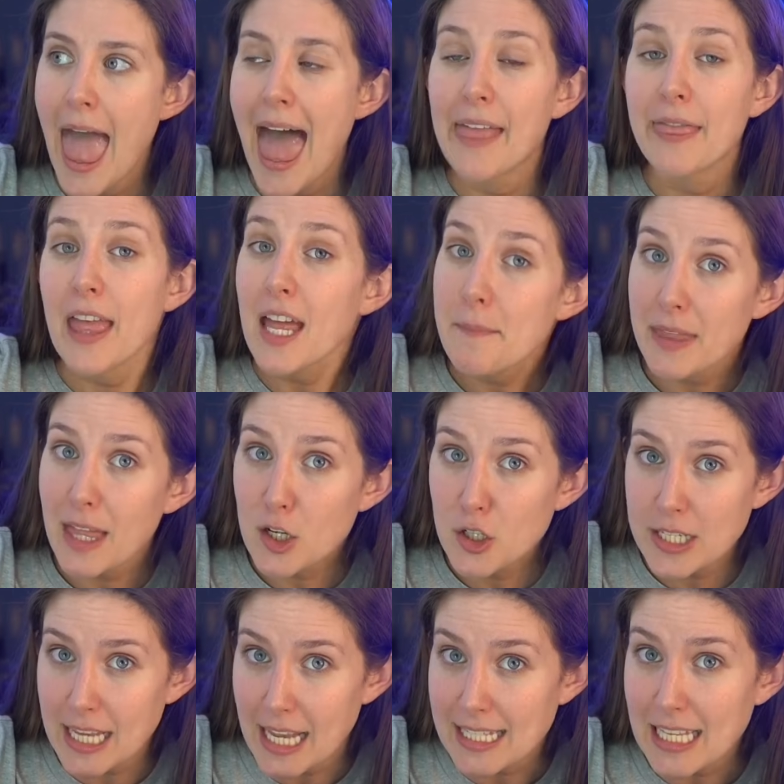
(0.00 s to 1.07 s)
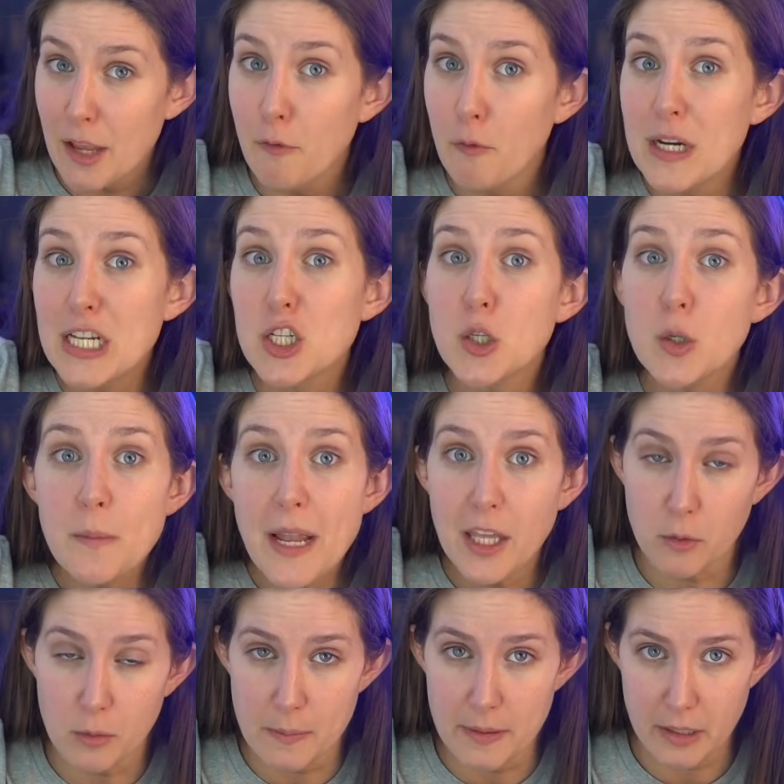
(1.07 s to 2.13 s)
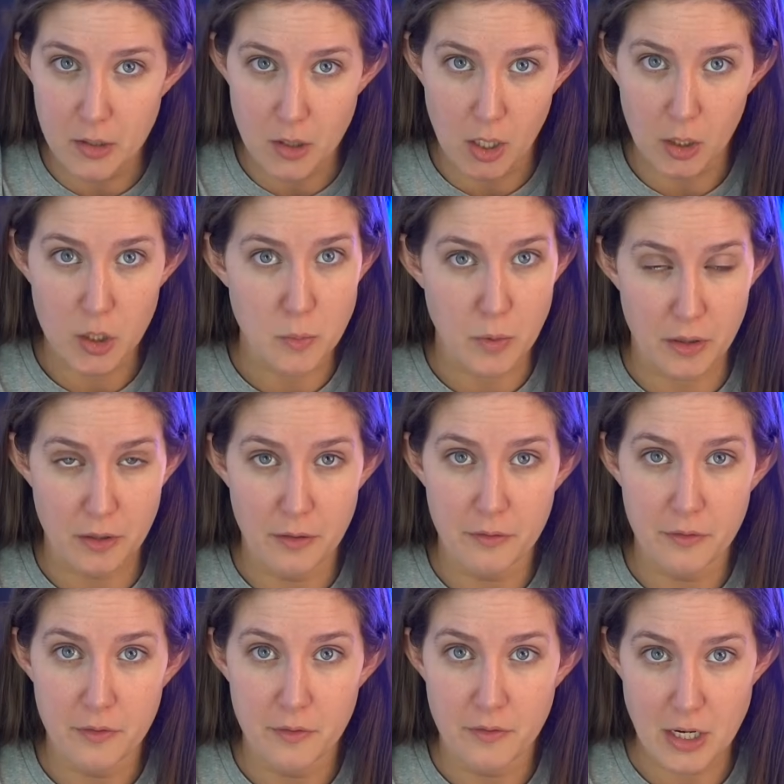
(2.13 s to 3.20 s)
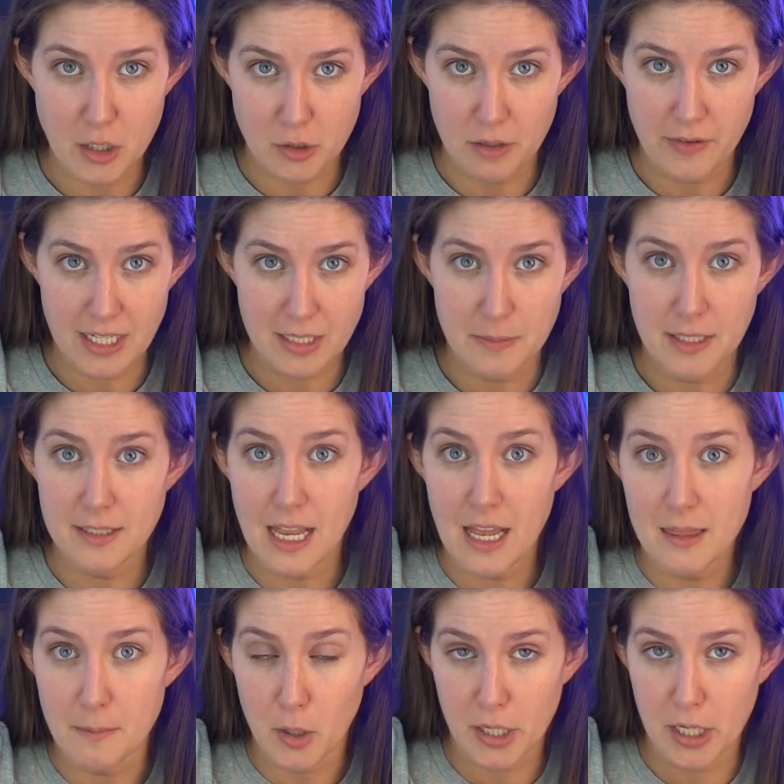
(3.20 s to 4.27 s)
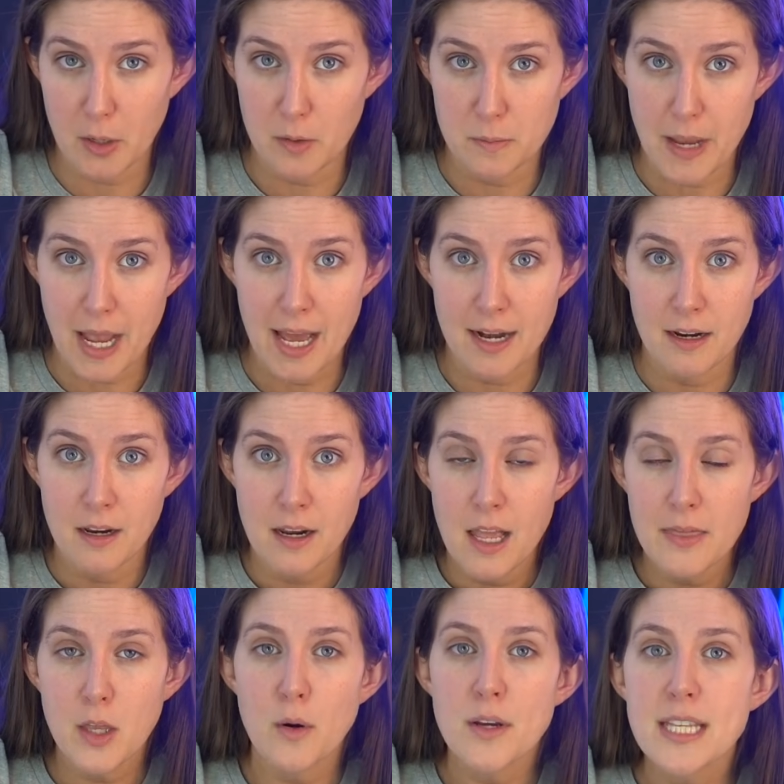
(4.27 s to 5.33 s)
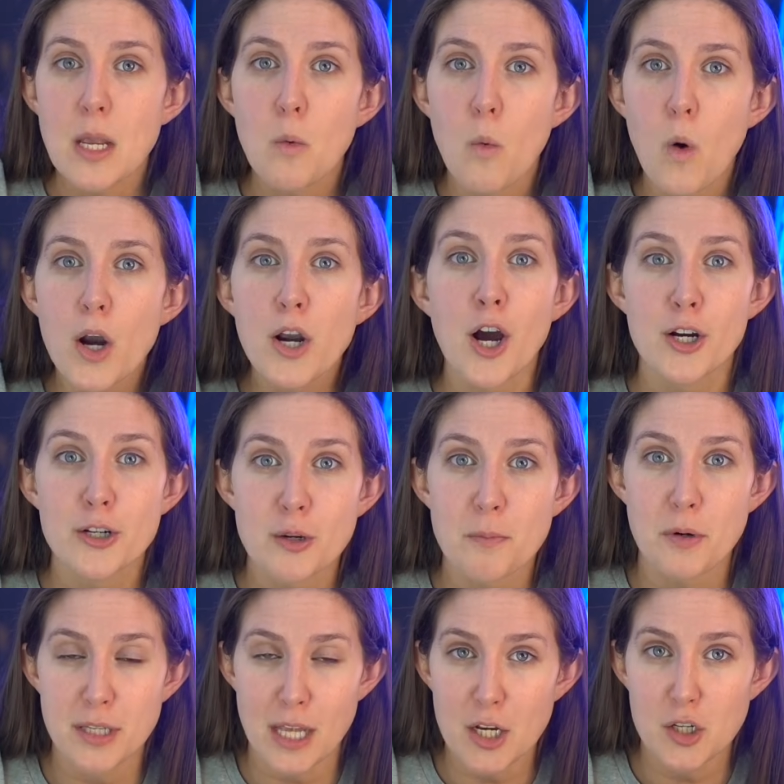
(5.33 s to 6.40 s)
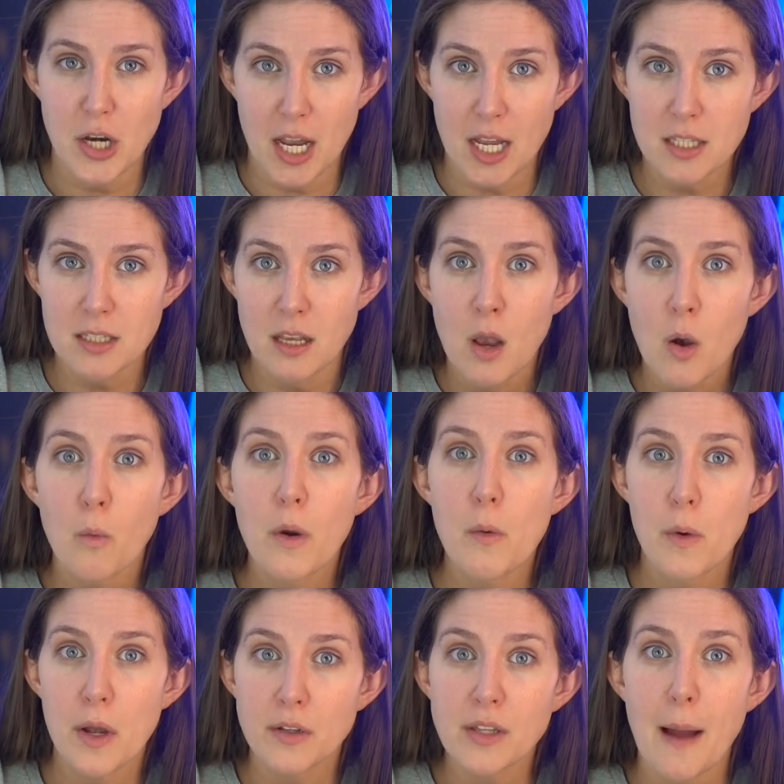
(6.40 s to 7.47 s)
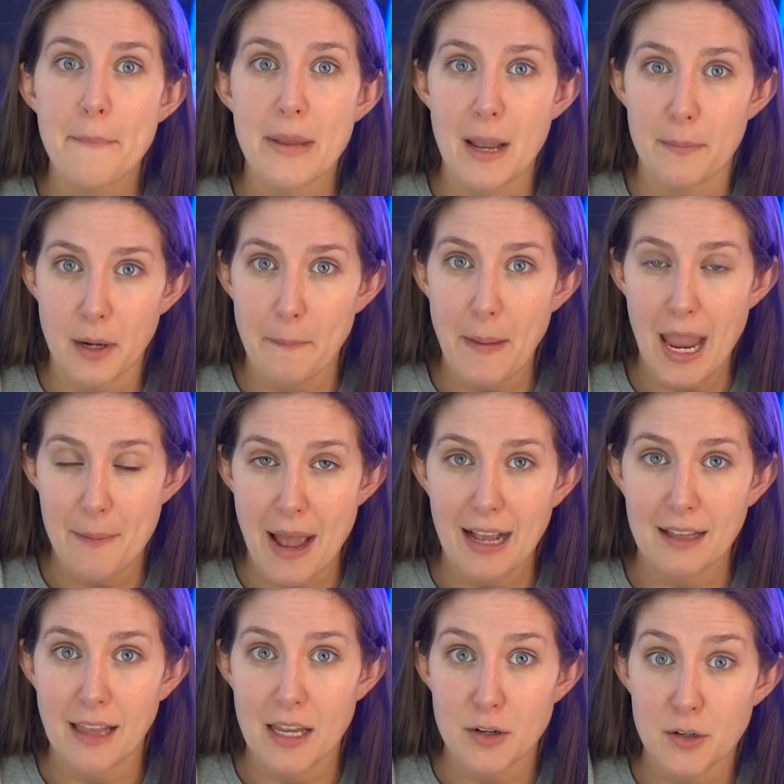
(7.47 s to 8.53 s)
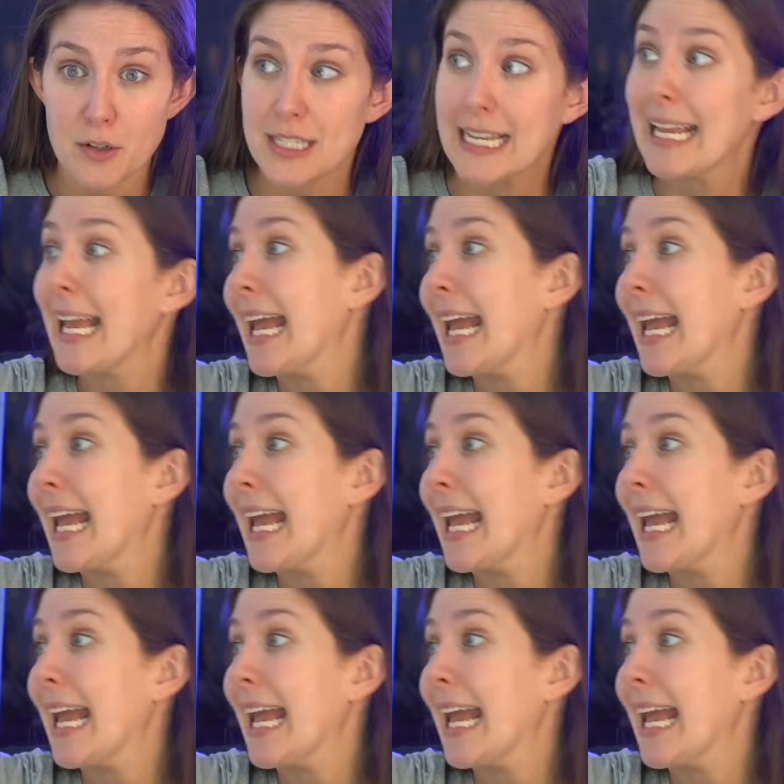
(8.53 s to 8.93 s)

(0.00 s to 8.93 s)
But then she says, if we do make $3 billion worth of venture investments and the market goes bad, there is a 100% chance we will not be able to pay back lenders,